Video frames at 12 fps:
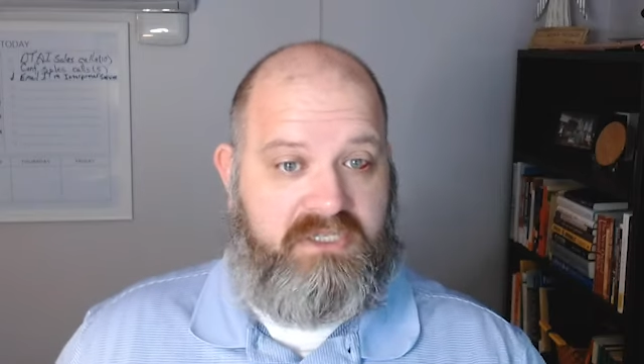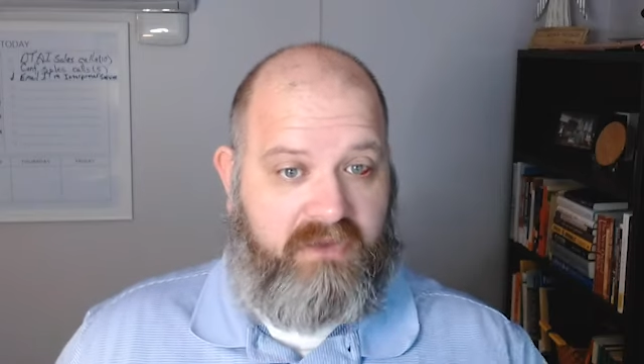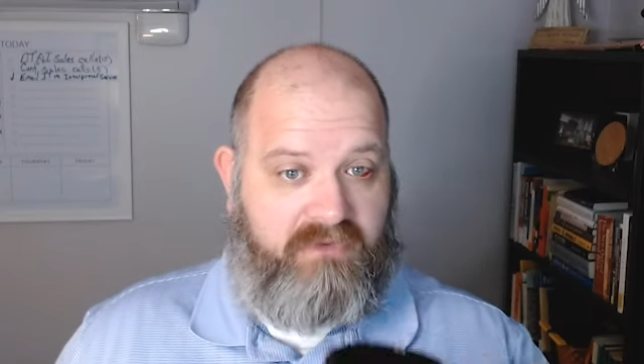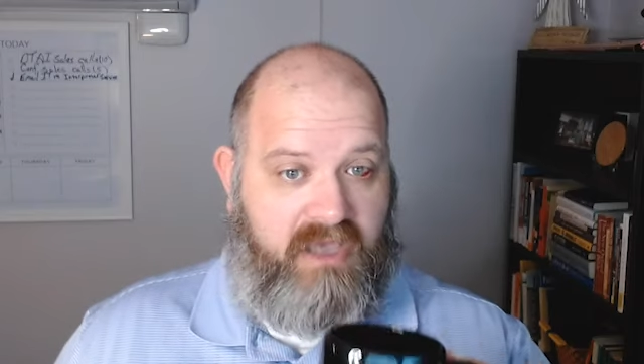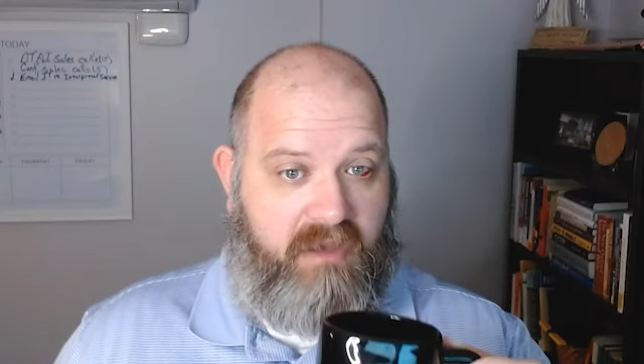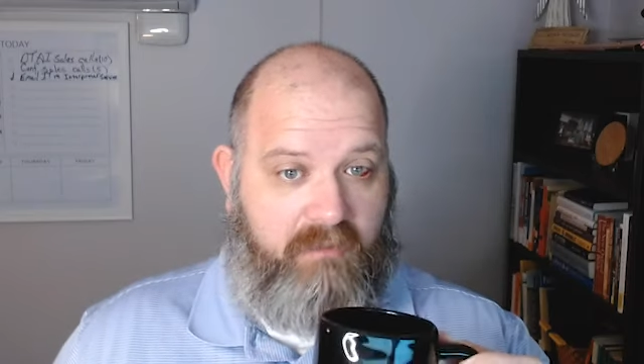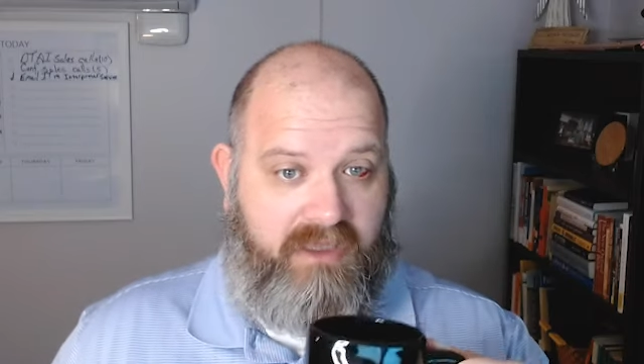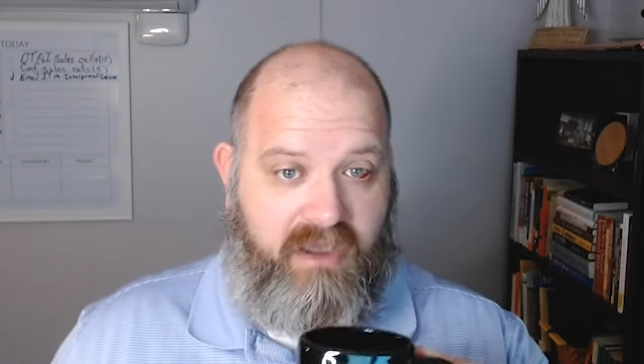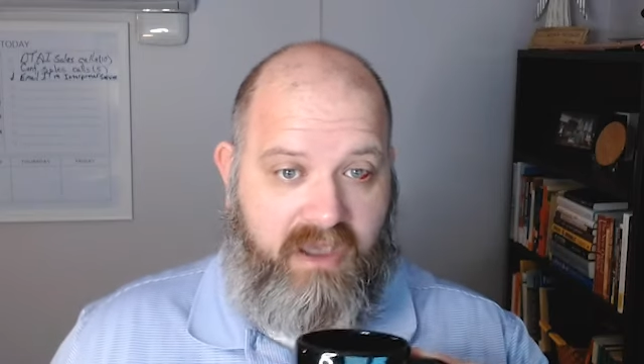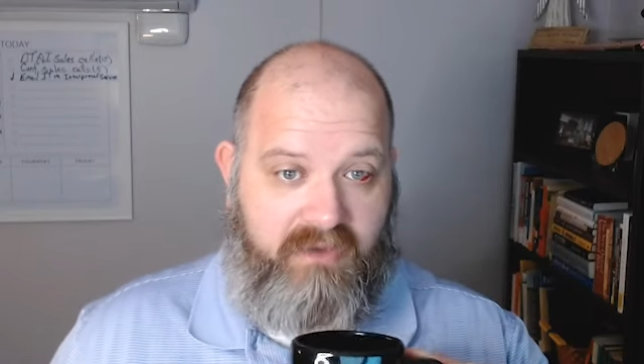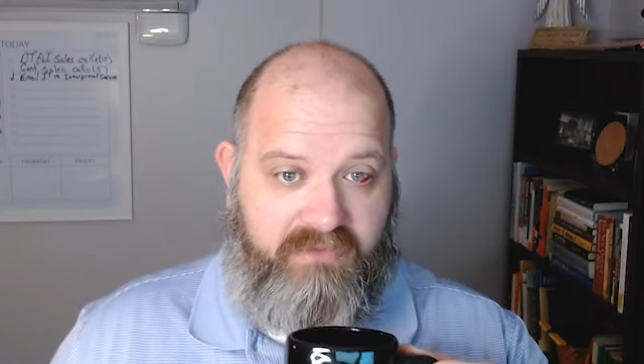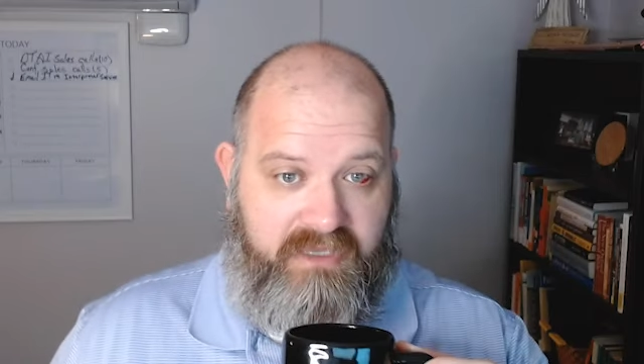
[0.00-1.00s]
I've got my
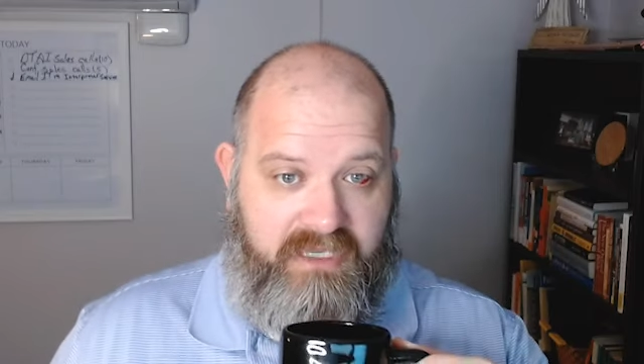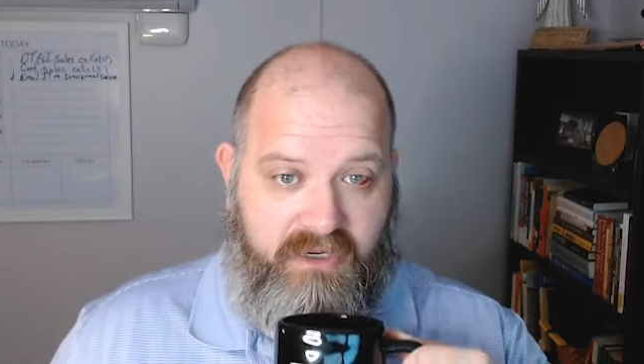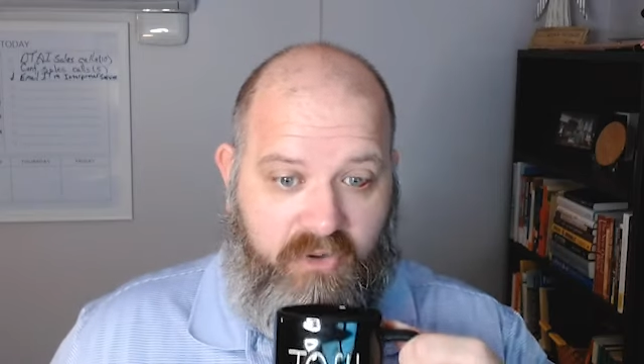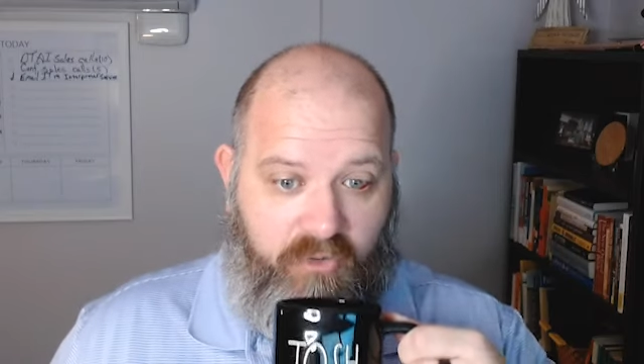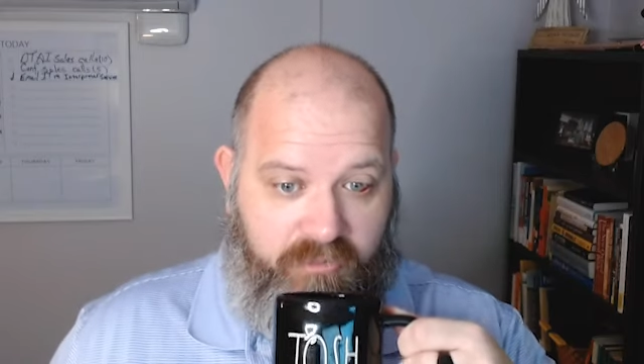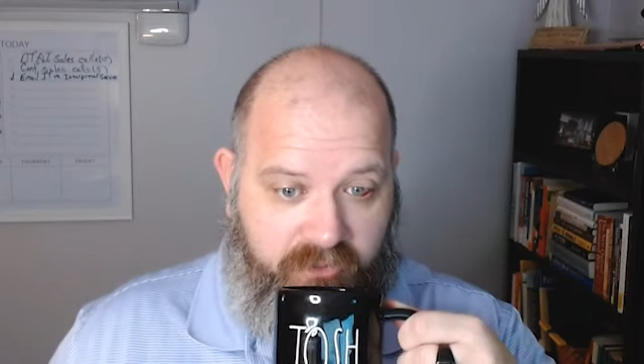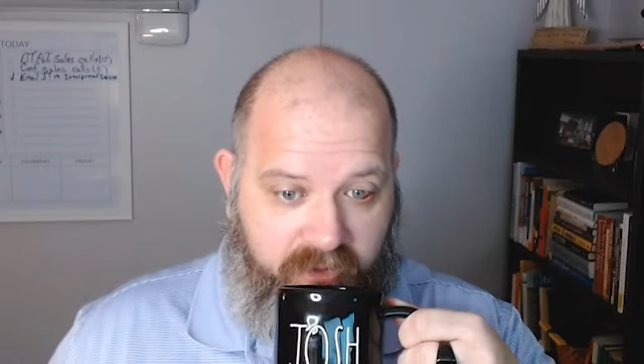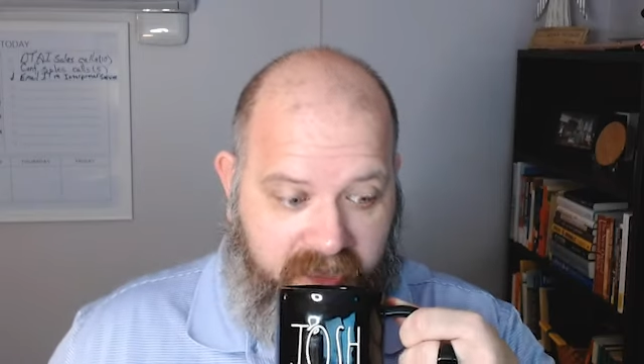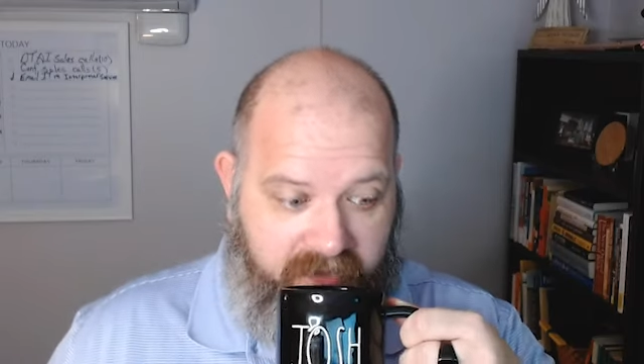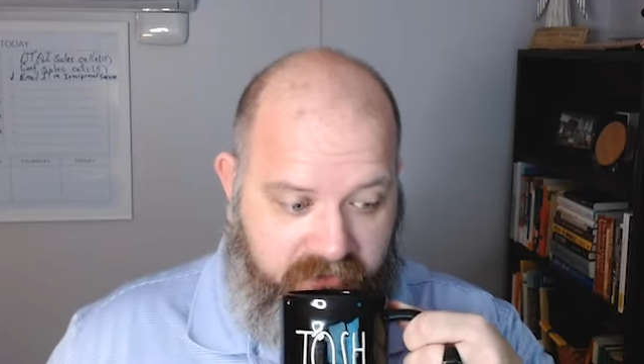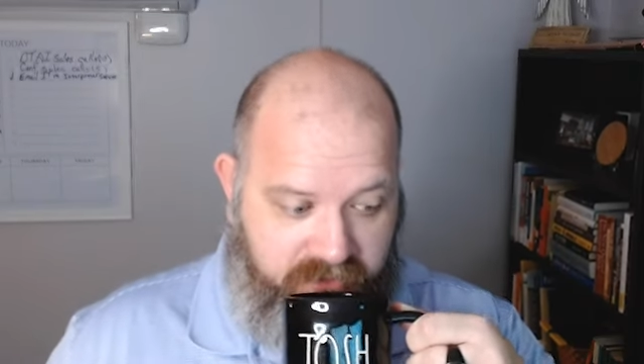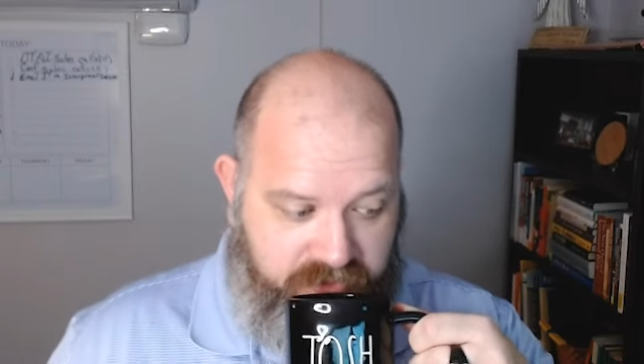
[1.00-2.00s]
coffee here. Hope you
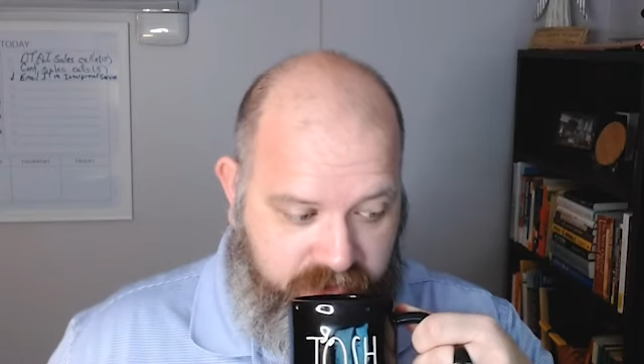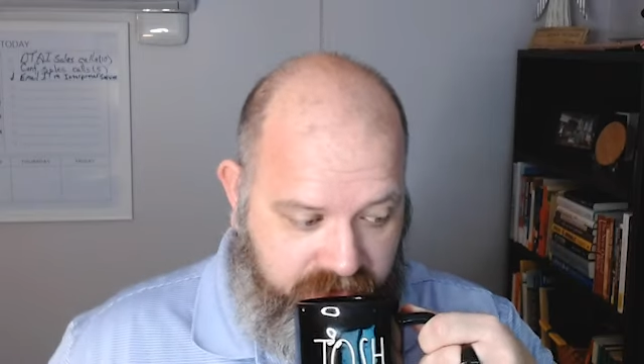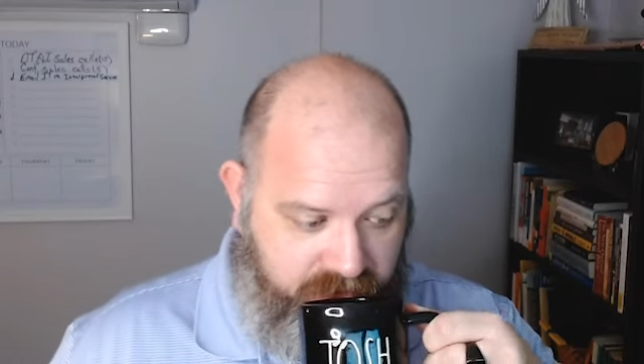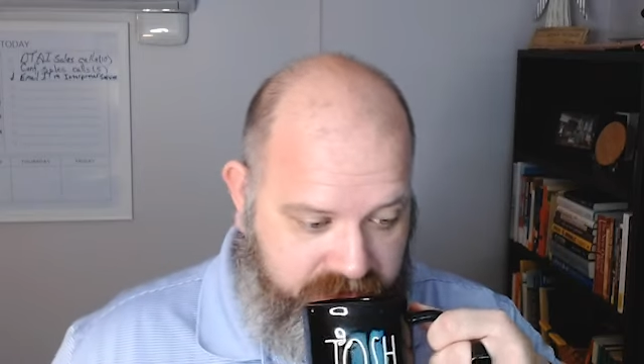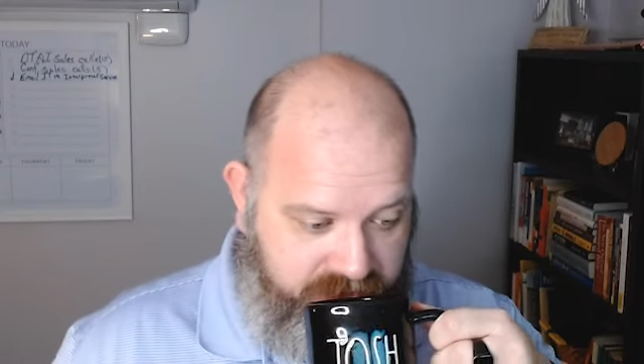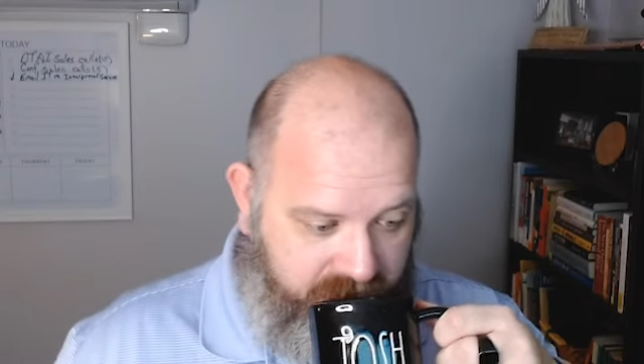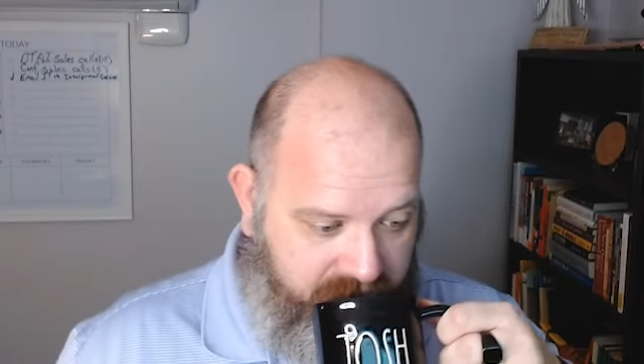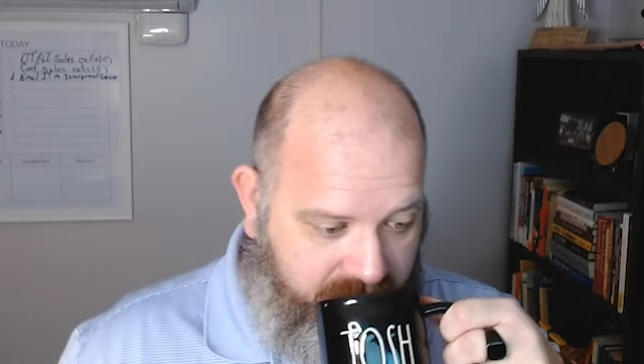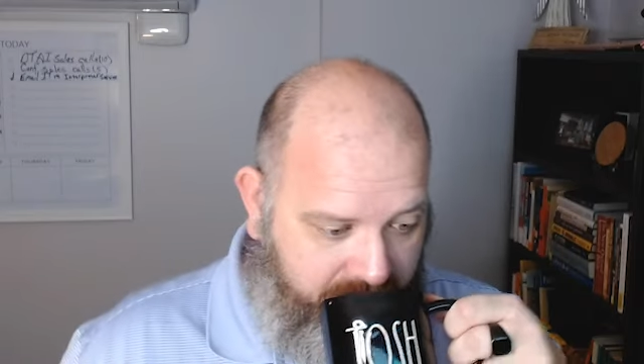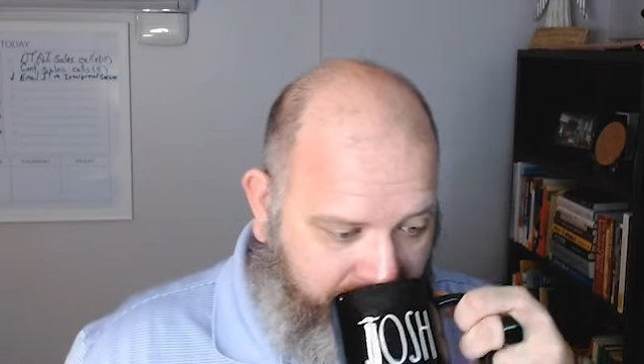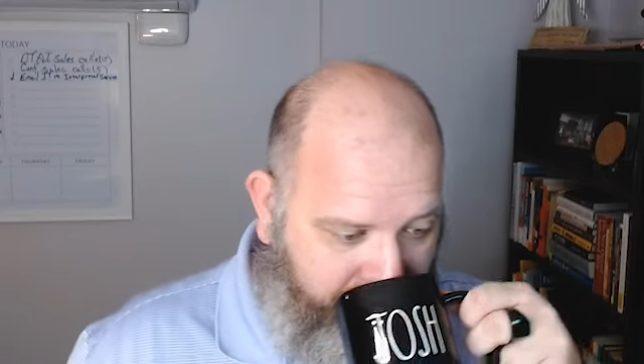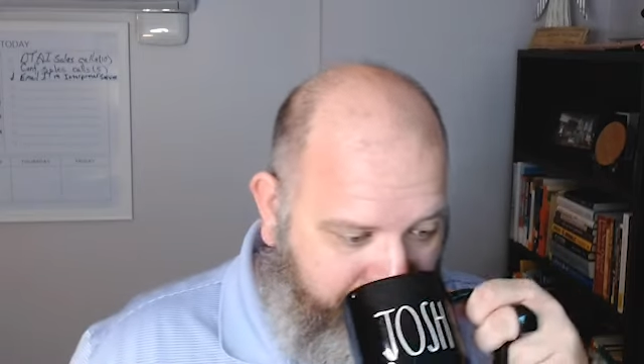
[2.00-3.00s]
have yours with you as well.